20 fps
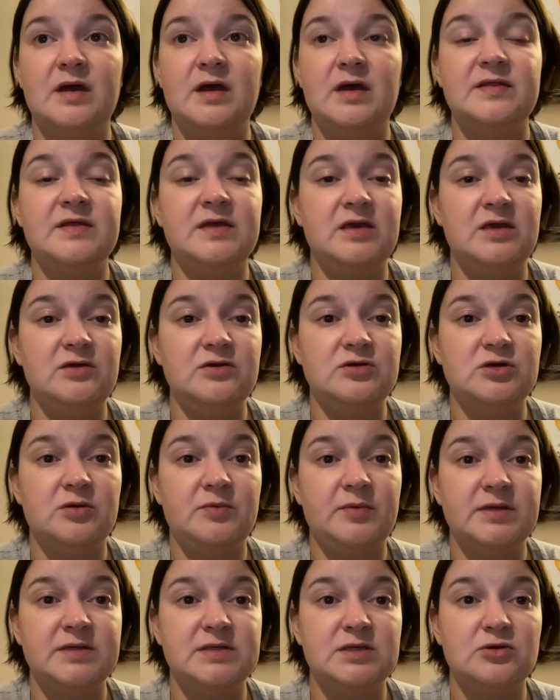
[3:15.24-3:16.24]
Thank you to all
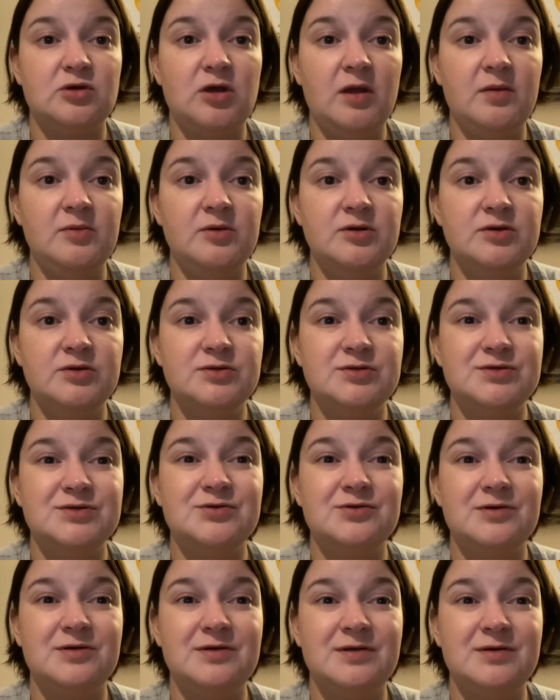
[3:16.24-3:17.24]
my subscribers.
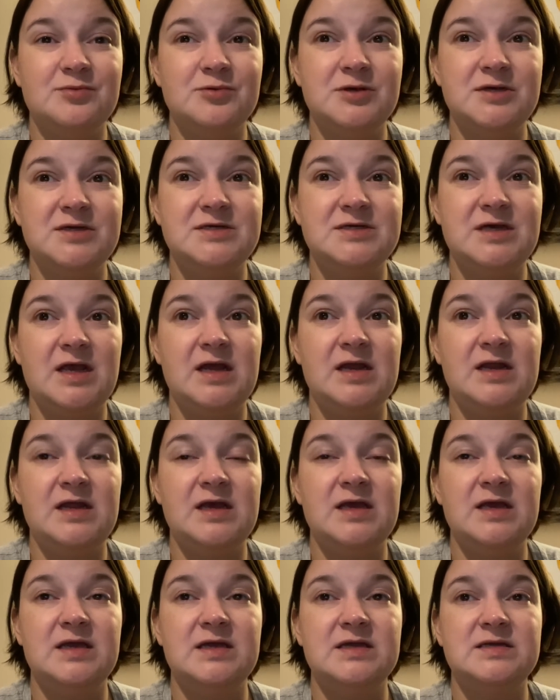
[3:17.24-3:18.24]
Greatly appreciate
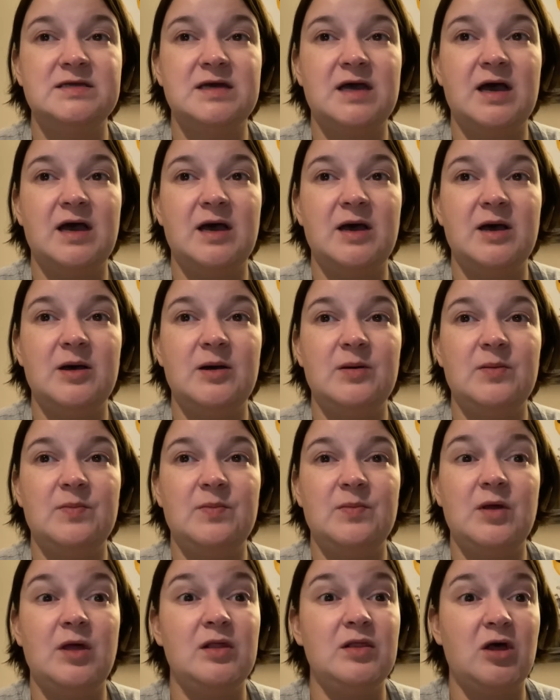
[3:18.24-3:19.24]
it.
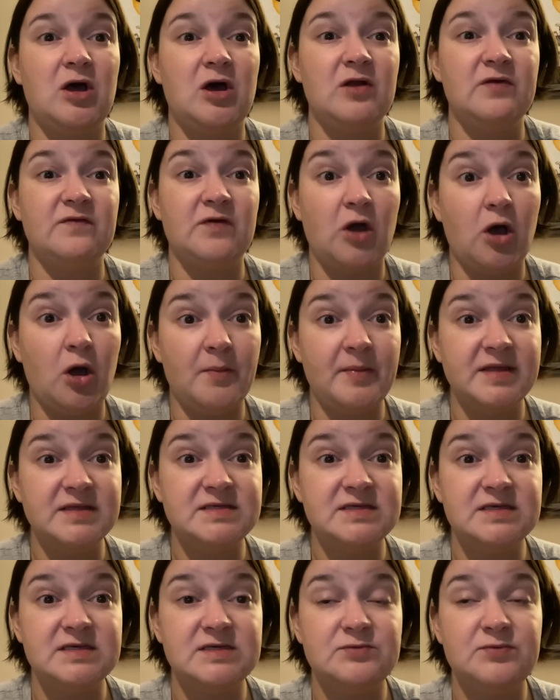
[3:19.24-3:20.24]
A lot of comments
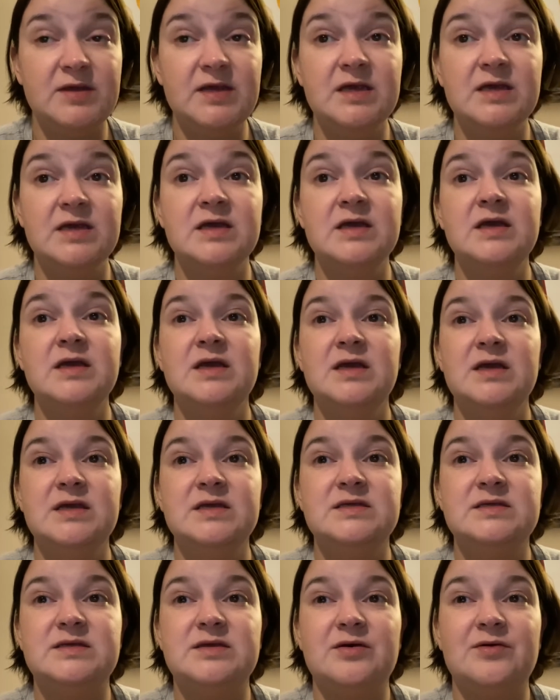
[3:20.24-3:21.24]
this week,
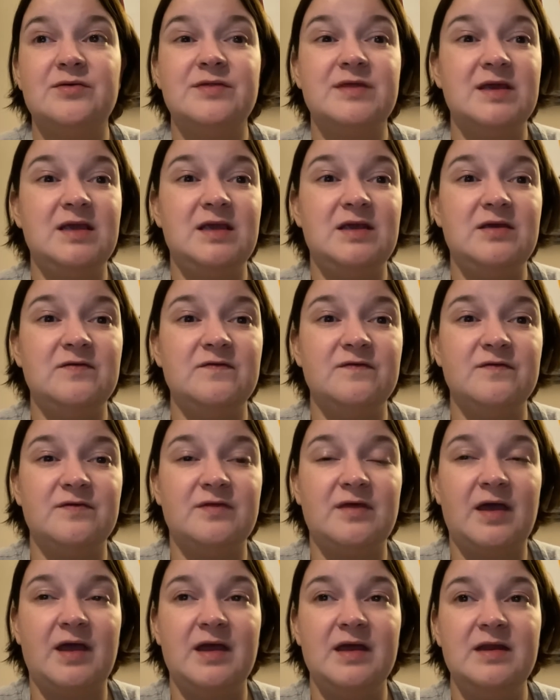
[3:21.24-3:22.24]
so thank you for
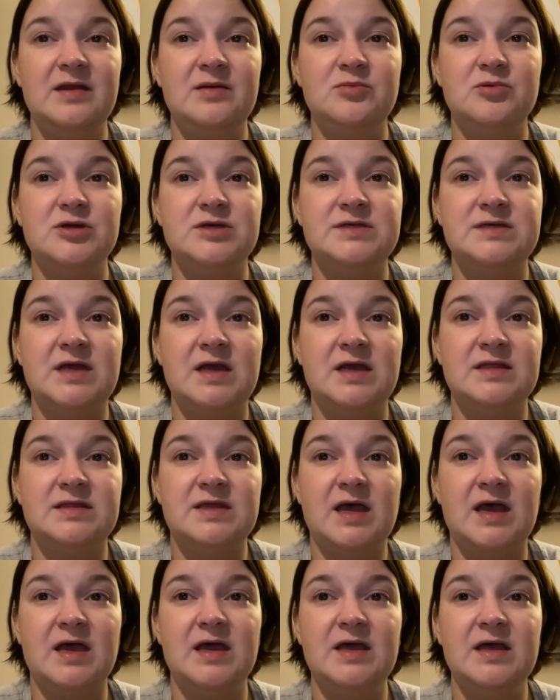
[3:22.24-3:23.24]
that. I appreciate
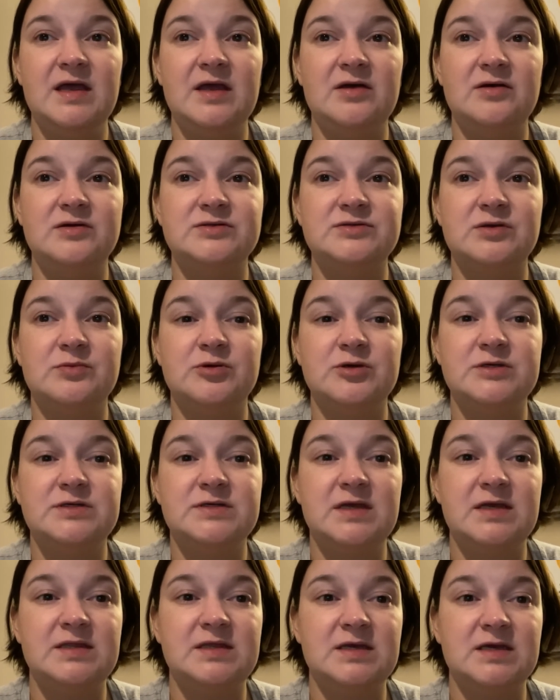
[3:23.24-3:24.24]
that. I also
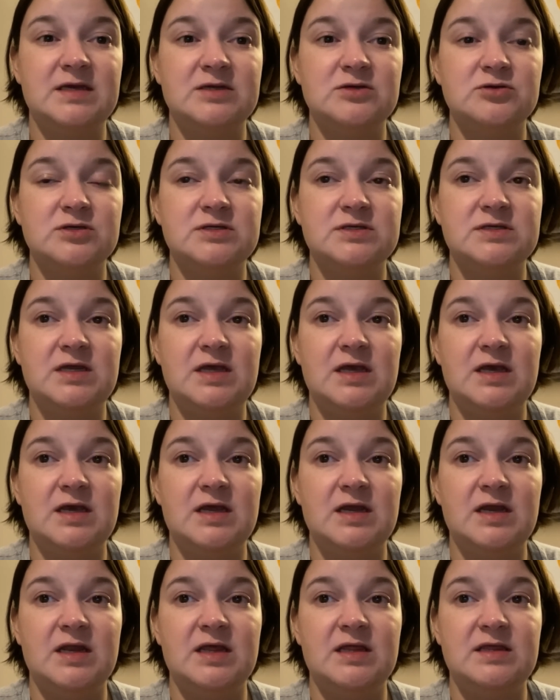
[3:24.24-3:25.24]
appreciate the interest
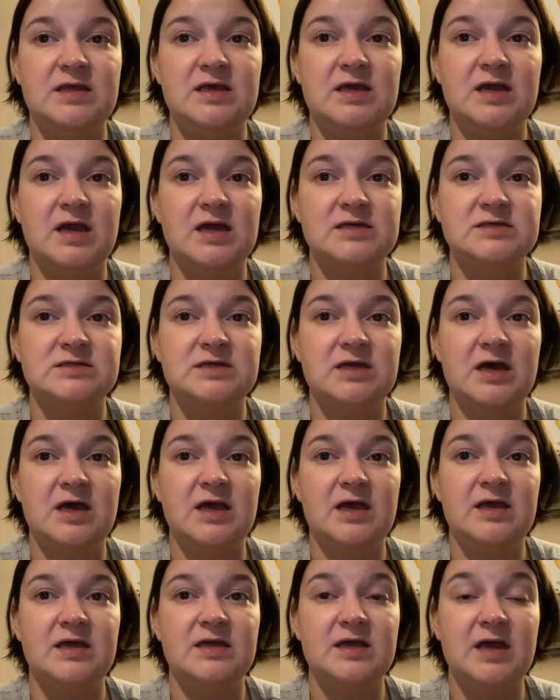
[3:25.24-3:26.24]
in the
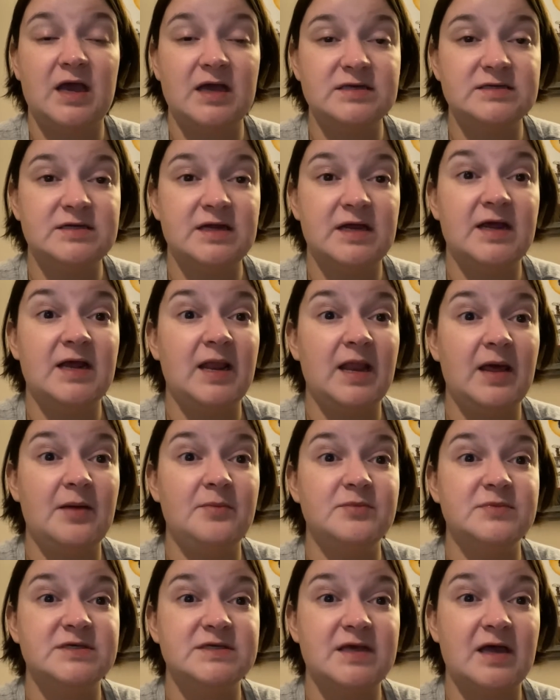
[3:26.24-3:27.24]
hashtag
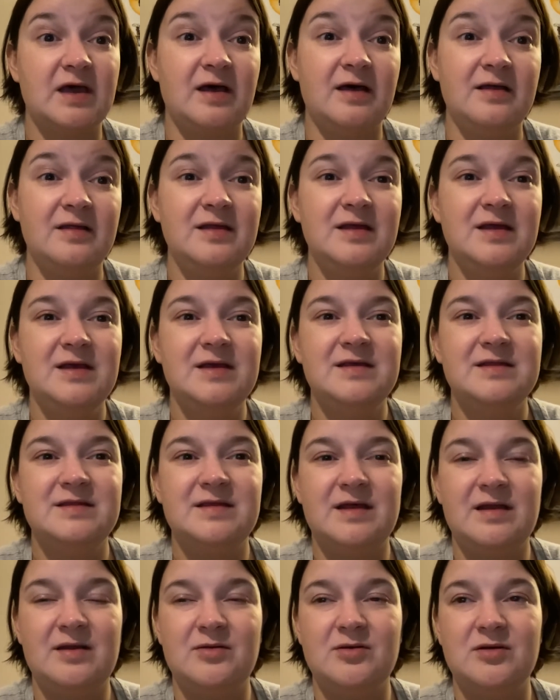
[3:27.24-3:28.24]
Clemsel
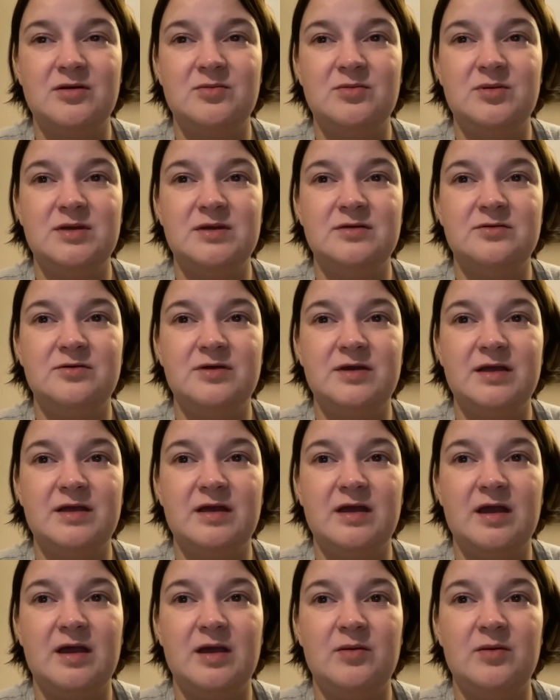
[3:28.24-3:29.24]
that I'm going to be doing
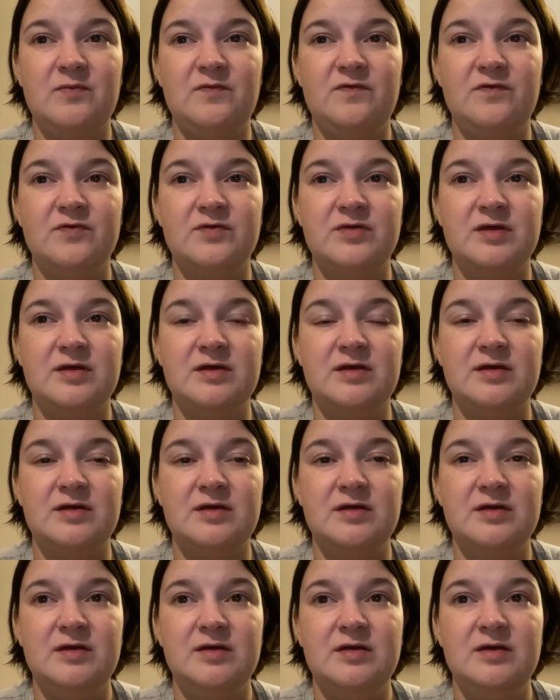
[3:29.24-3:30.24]
for
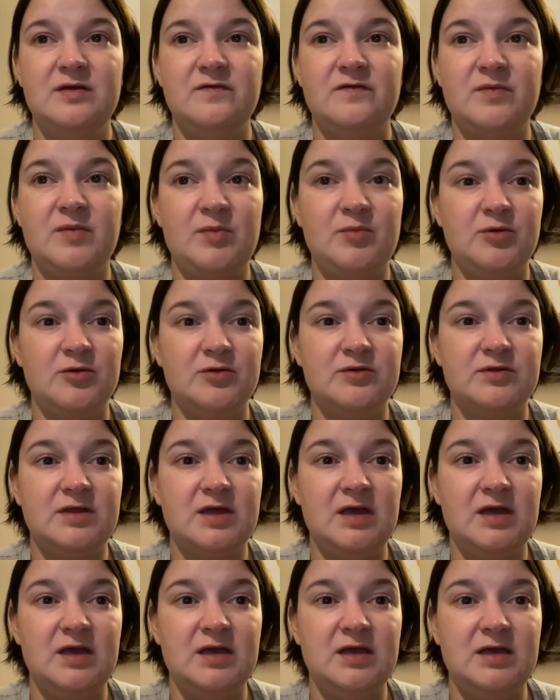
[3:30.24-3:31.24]
my
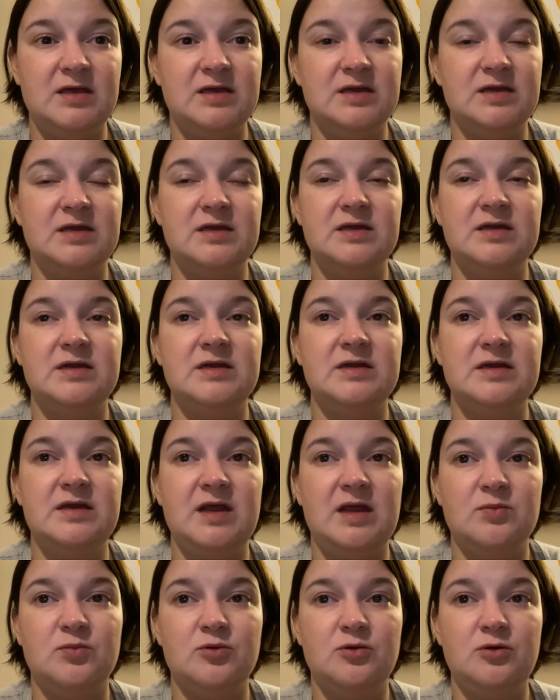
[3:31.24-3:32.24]
birthday in
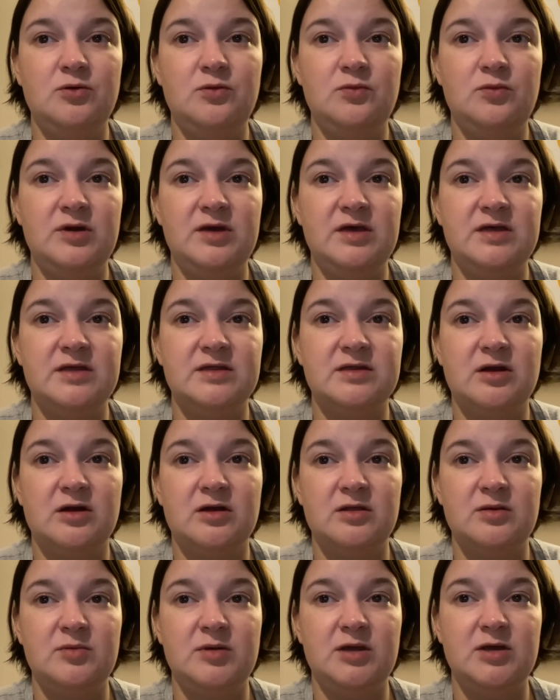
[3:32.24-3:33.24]
April with
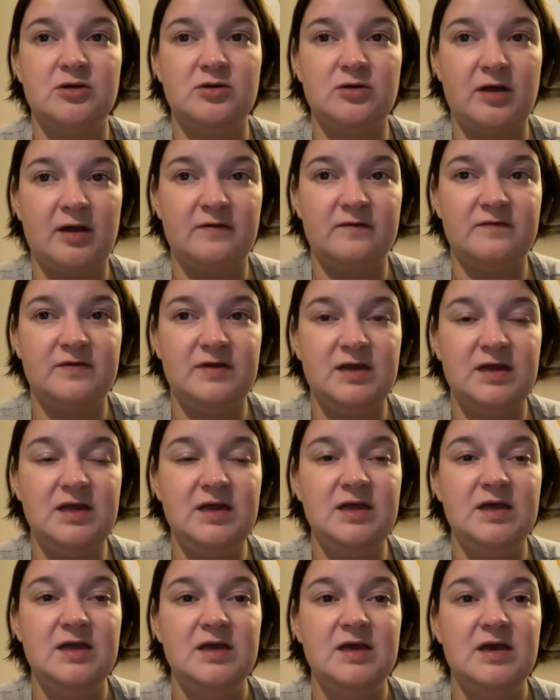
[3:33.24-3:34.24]
Carly Being
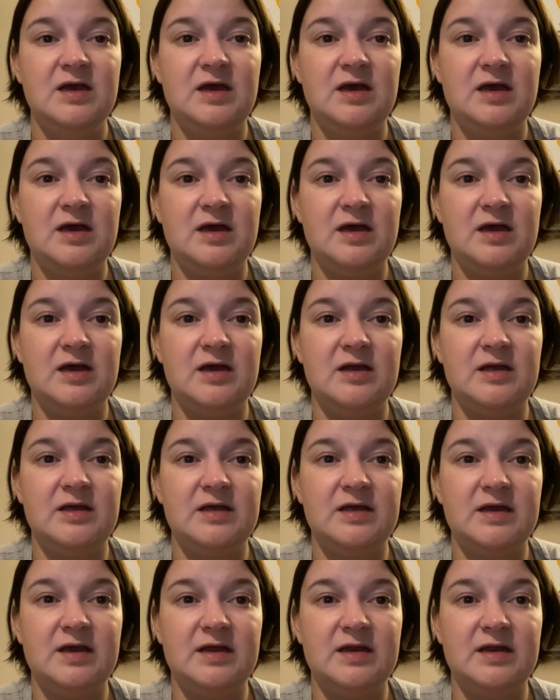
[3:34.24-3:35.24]
Crafty. I
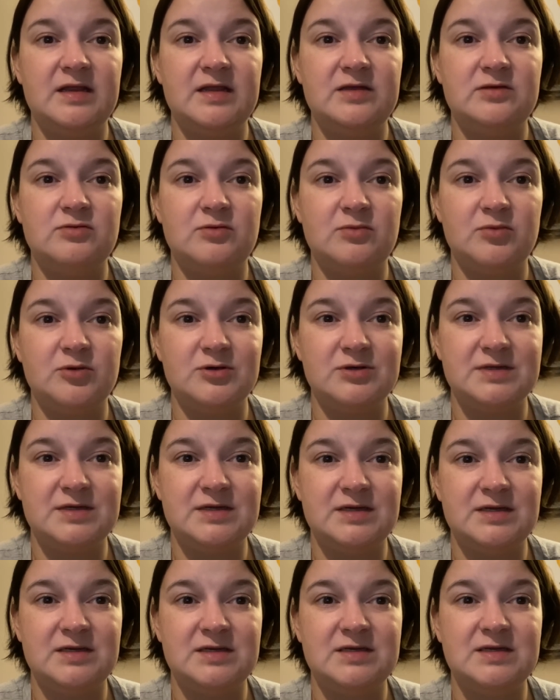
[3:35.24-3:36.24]
had at least one
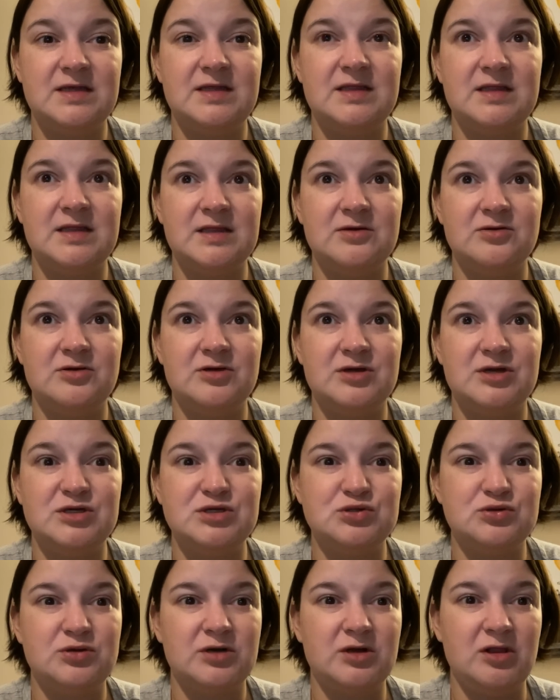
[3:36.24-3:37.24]
person say that they're going to
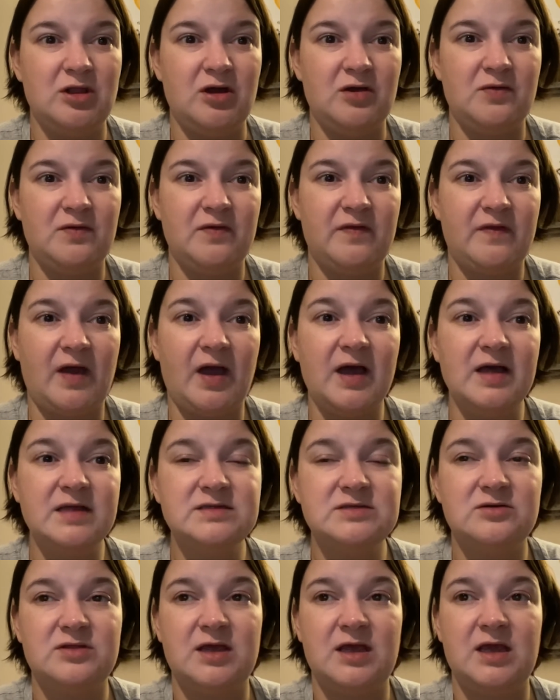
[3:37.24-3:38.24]
join along with that,
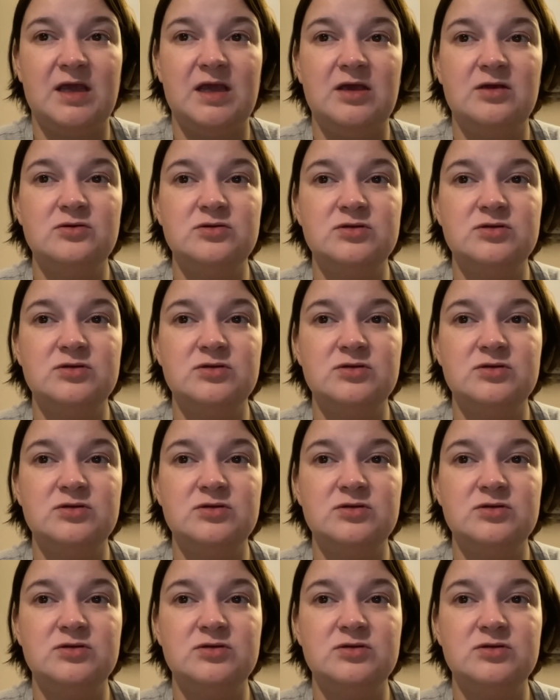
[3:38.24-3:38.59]
so thank you.